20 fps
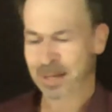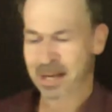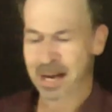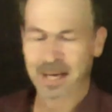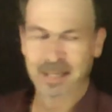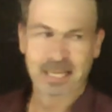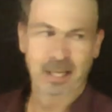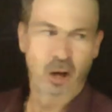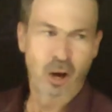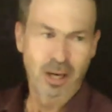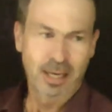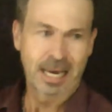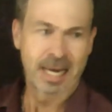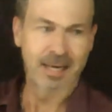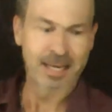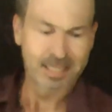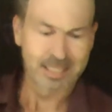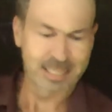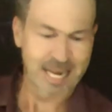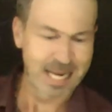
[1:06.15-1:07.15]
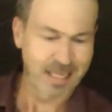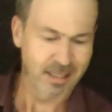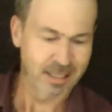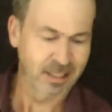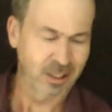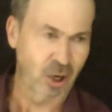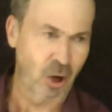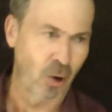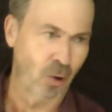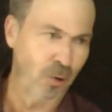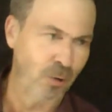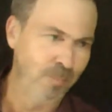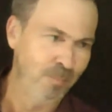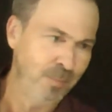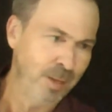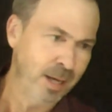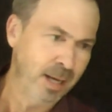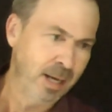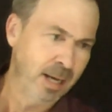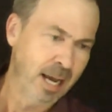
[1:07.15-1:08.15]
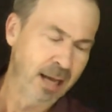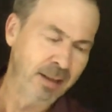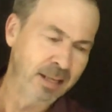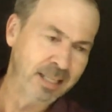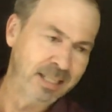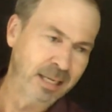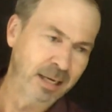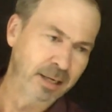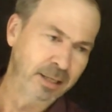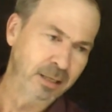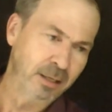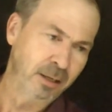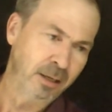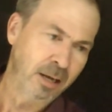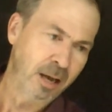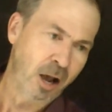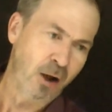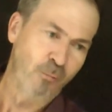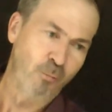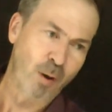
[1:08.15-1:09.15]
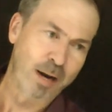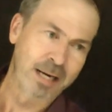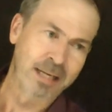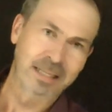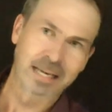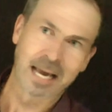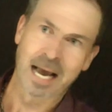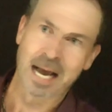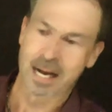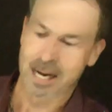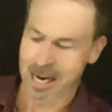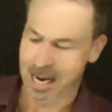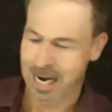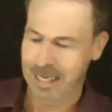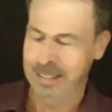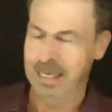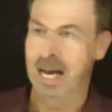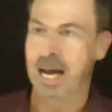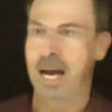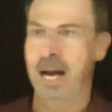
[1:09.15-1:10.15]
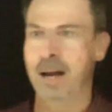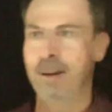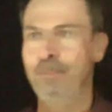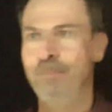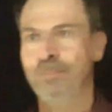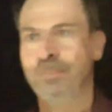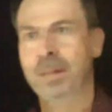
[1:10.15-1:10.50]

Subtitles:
I said, okay, let's take this cone, the cylinder, of radius r, height r.